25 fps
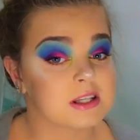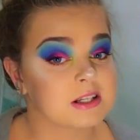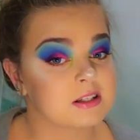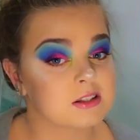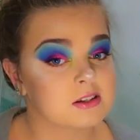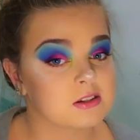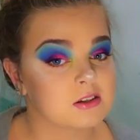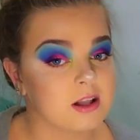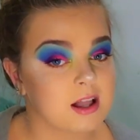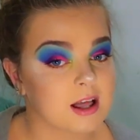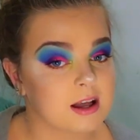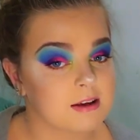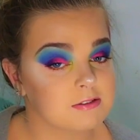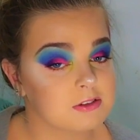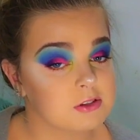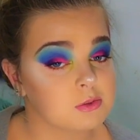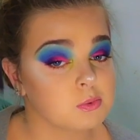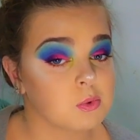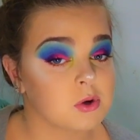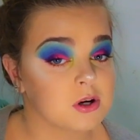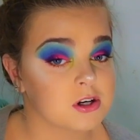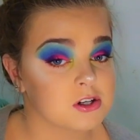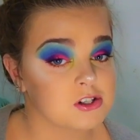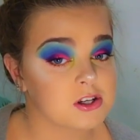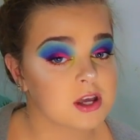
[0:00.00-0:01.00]
then you'll have to
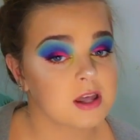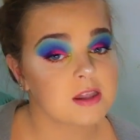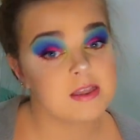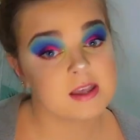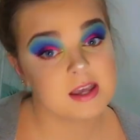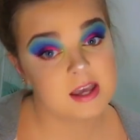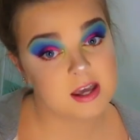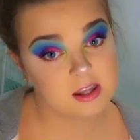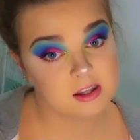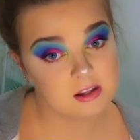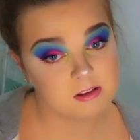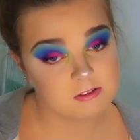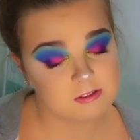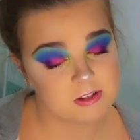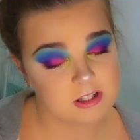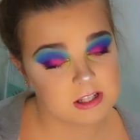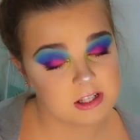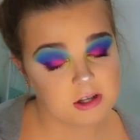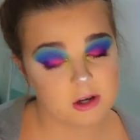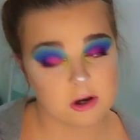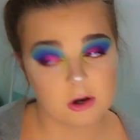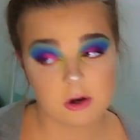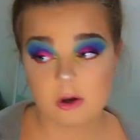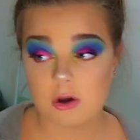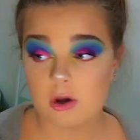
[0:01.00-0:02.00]
watch the other
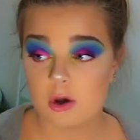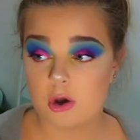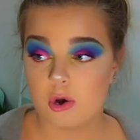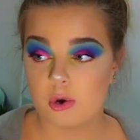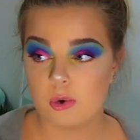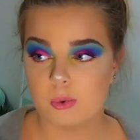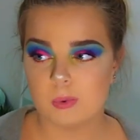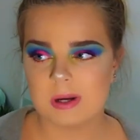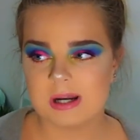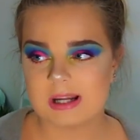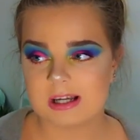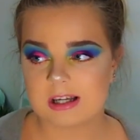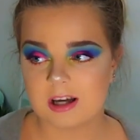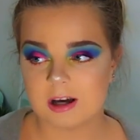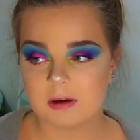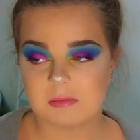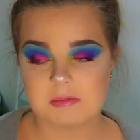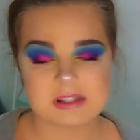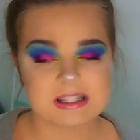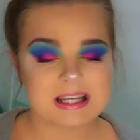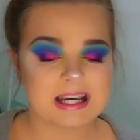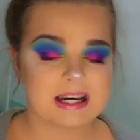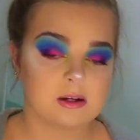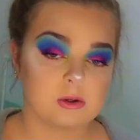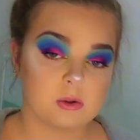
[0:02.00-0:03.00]
video when it
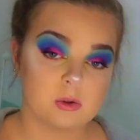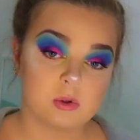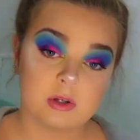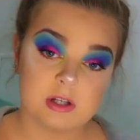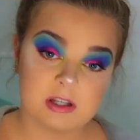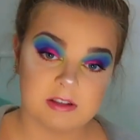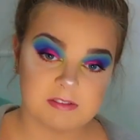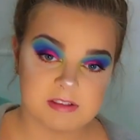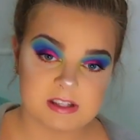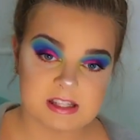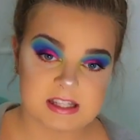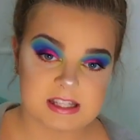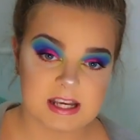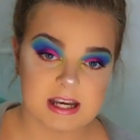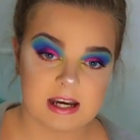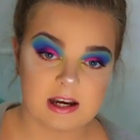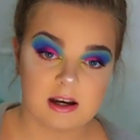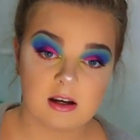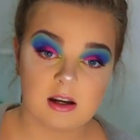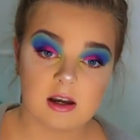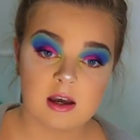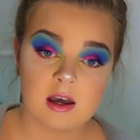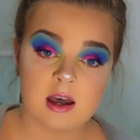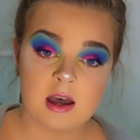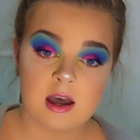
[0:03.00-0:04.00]
comes out, or if it's out.